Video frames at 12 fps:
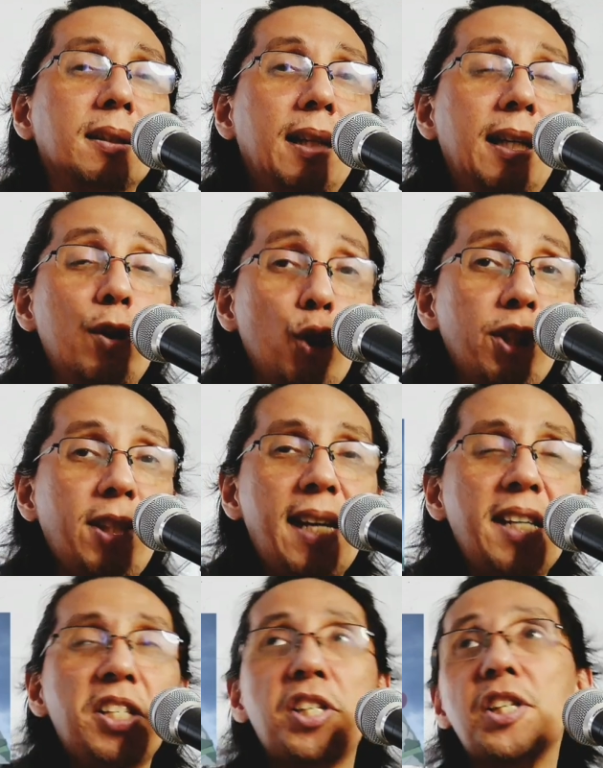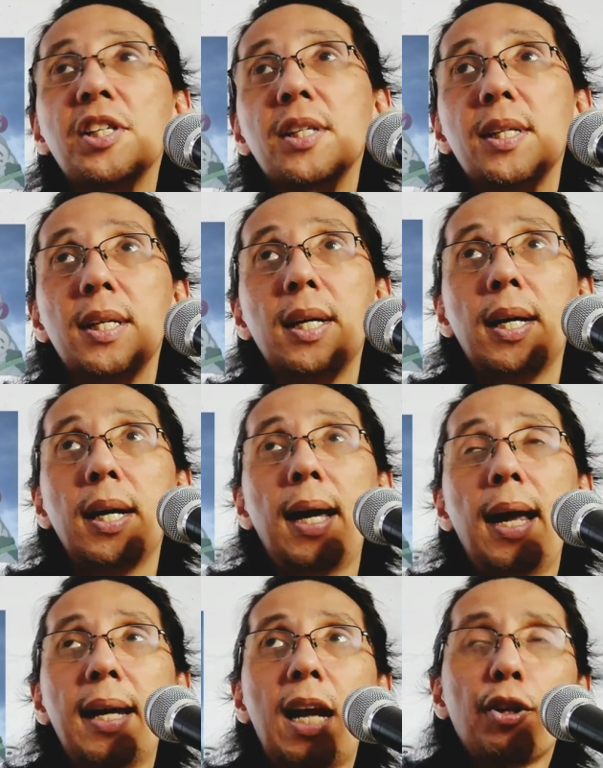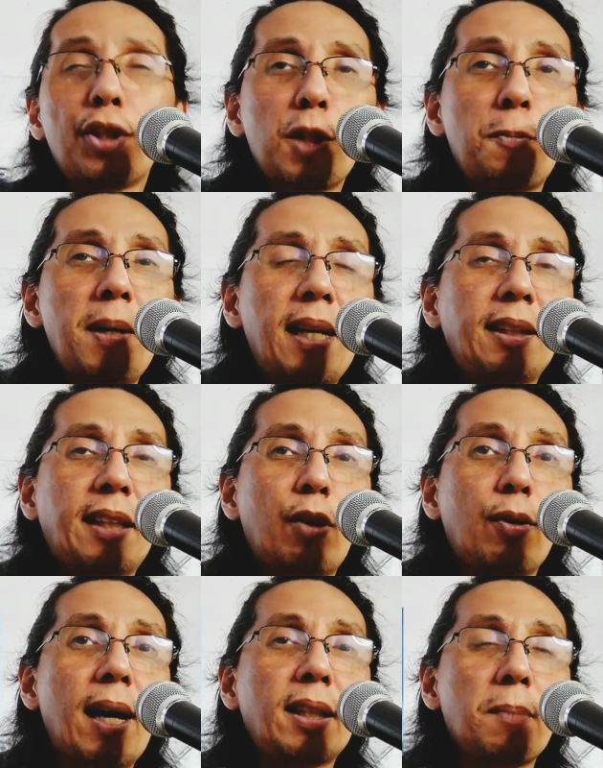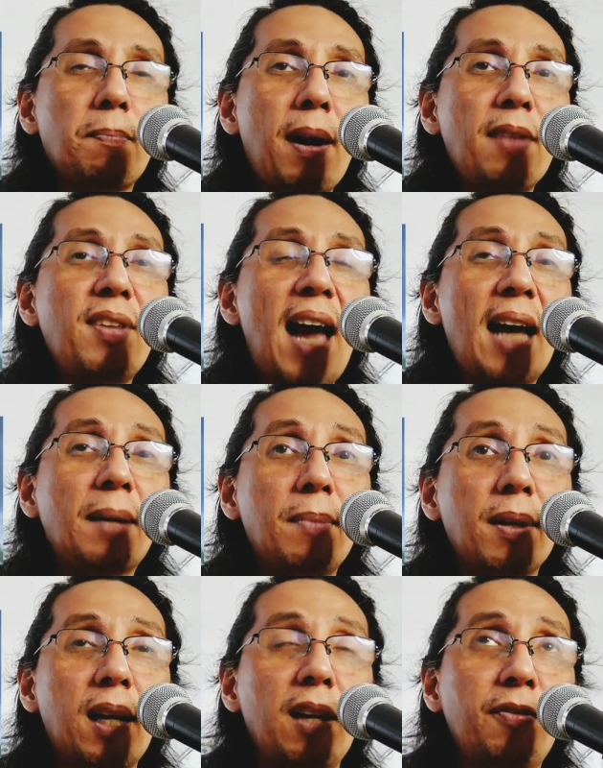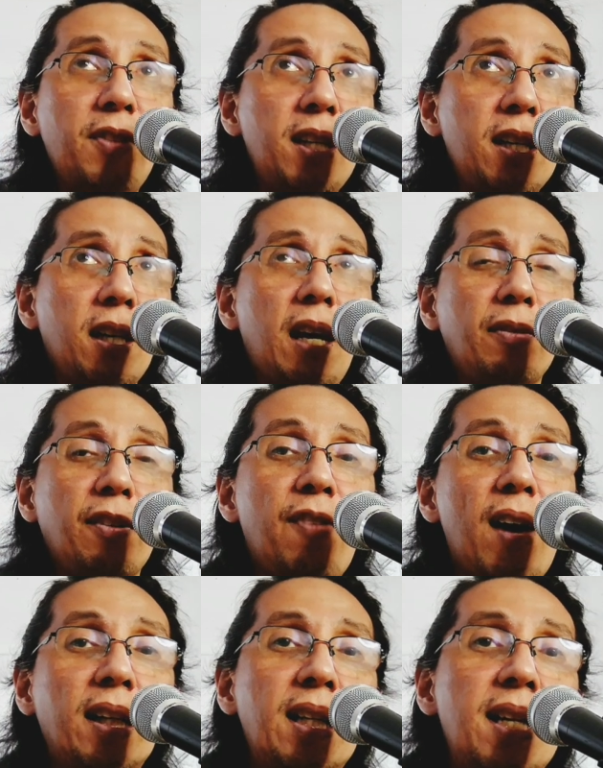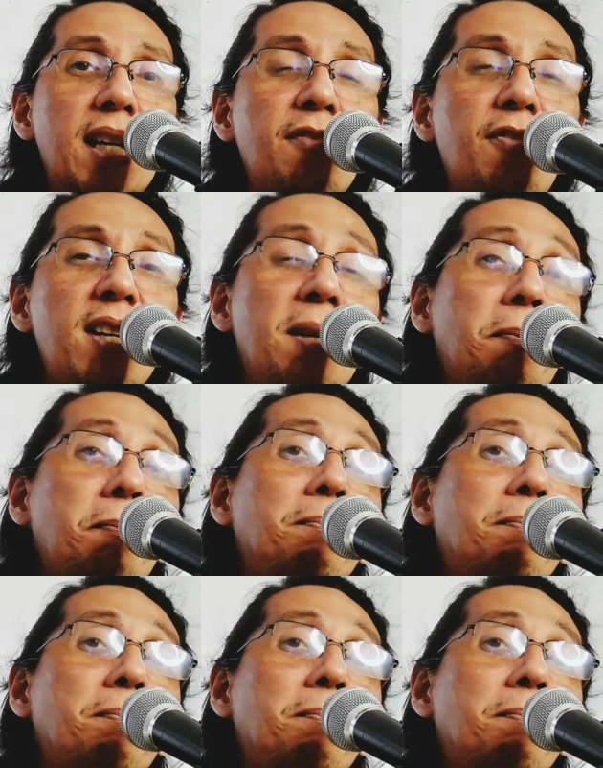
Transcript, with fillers: in hostage, and now she's being interrogated by the Admiral of the Valgan Navy,